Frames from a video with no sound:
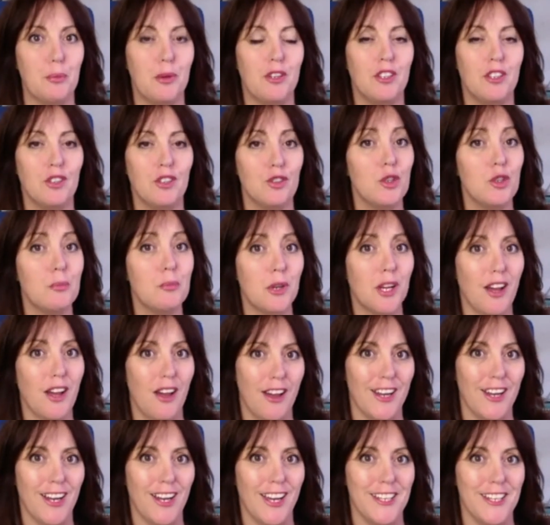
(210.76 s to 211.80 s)
group
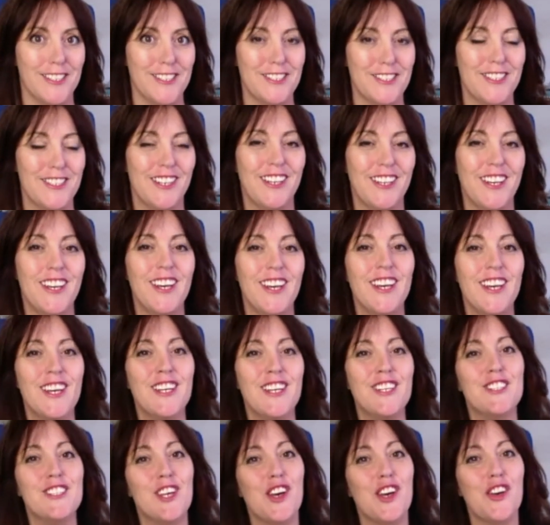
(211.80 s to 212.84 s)
guidelines.
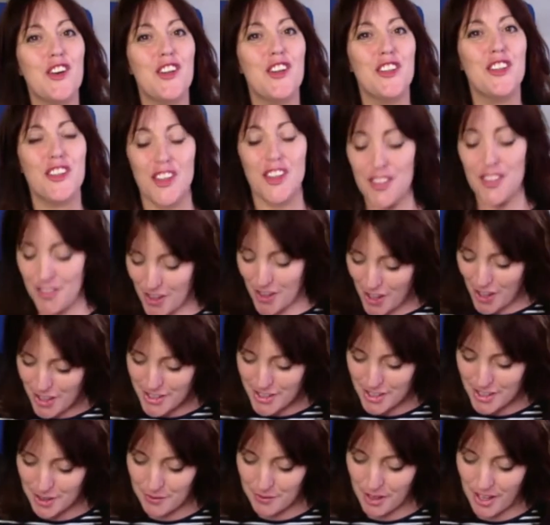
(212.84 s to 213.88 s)
So the third
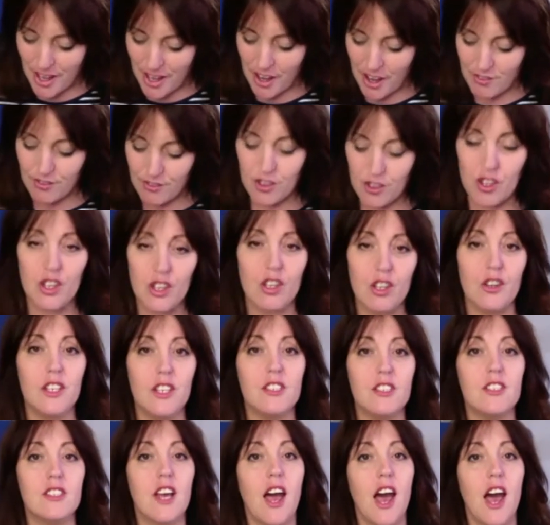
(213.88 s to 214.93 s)
tip I have for you
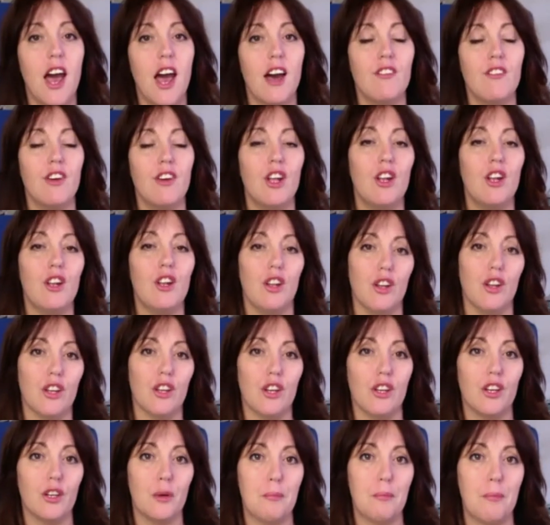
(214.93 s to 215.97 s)
is to have a look
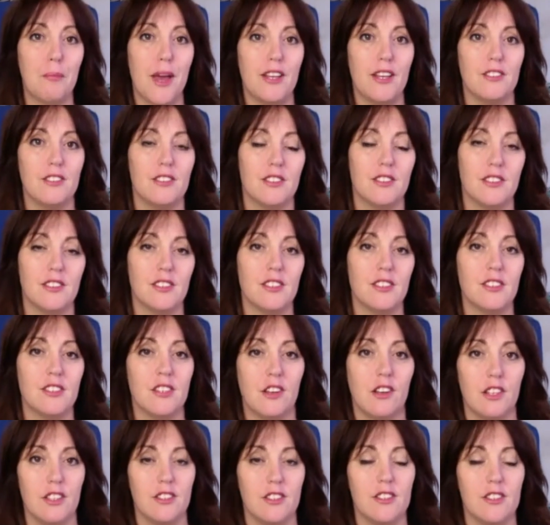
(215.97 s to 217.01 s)
at competitors'
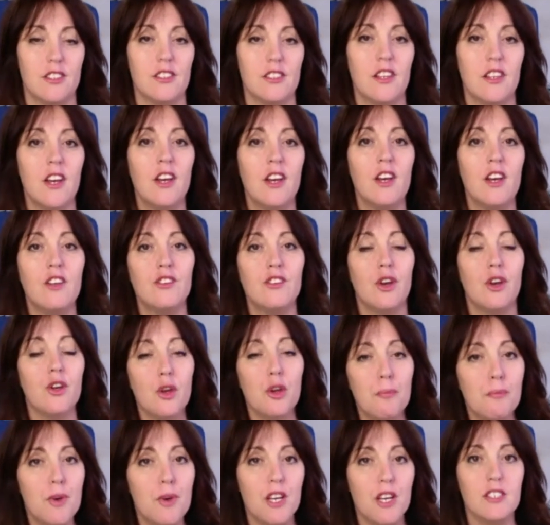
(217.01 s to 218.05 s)
sites. So you
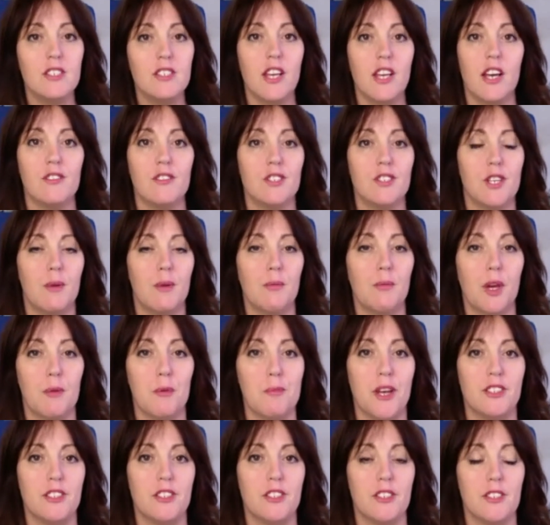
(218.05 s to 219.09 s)
must have some
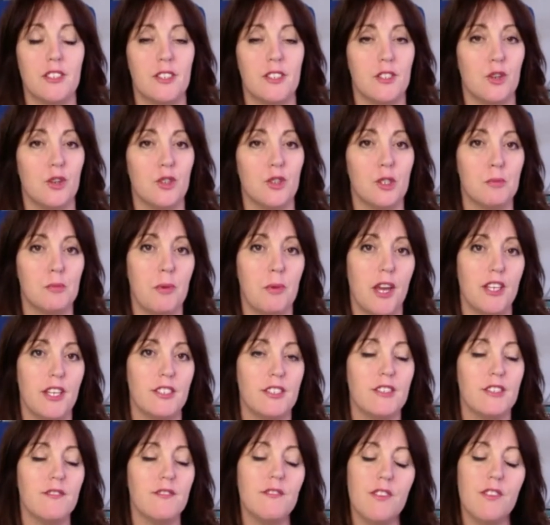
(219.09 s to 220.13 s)
competitors in your space.
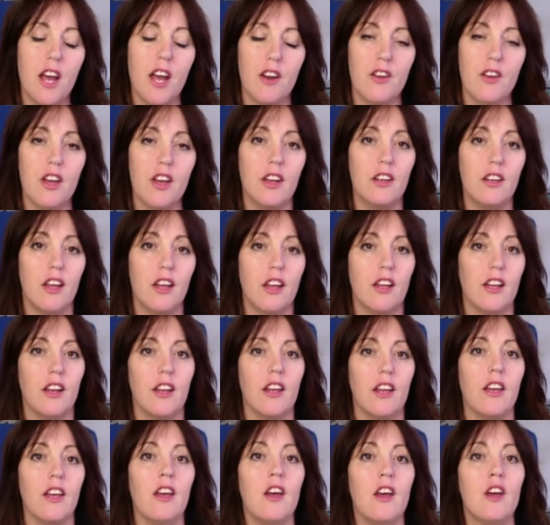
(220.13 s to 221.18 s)
It's very
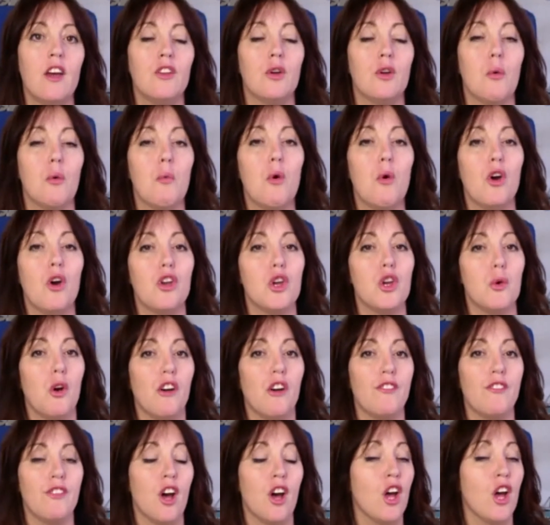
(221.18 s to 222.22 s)
unlikely that what you
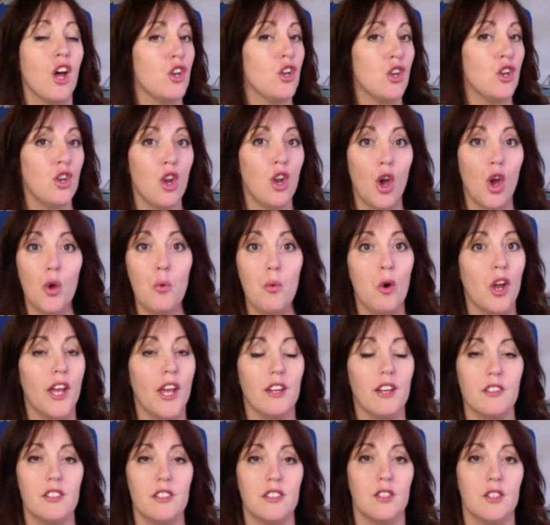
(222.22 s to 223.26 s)
offer no one
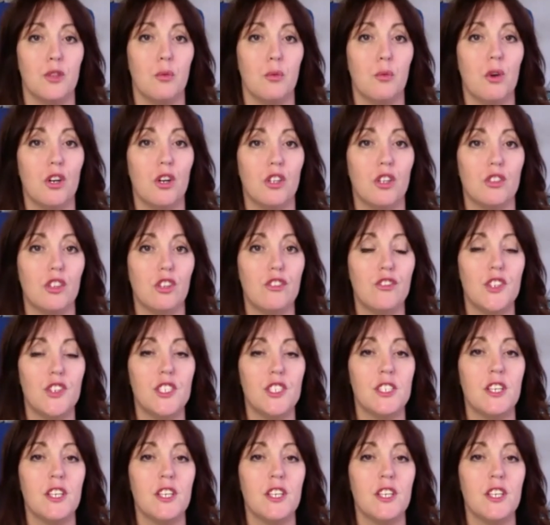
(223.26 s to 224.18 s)
else in the world offers,